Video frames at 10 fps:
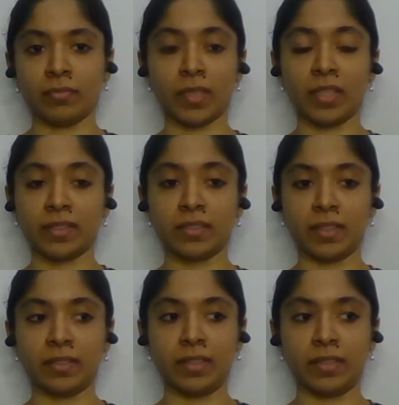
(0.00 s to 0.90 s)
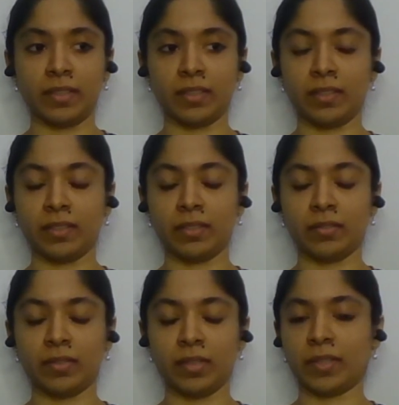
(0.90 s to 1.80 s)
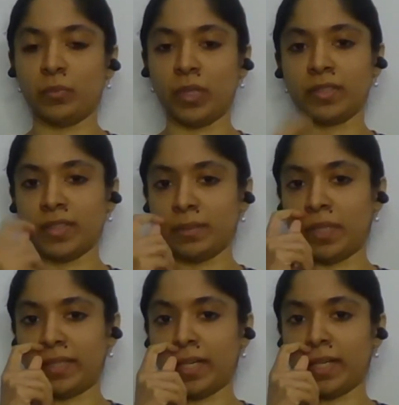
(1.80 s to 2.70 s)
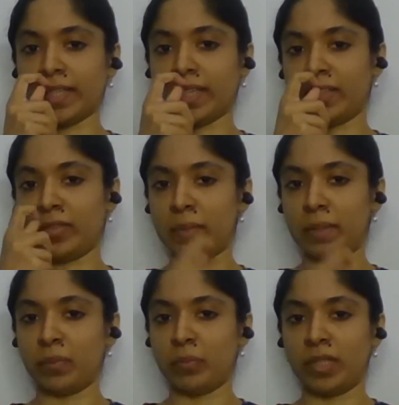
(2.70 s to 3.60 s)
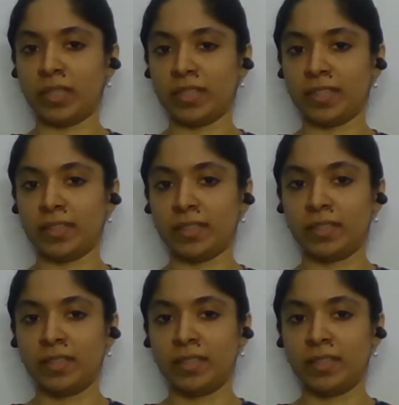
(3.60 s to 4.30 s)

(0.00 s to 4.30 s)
Yeah, exactly. Uh, like one time, I I can remember one uh,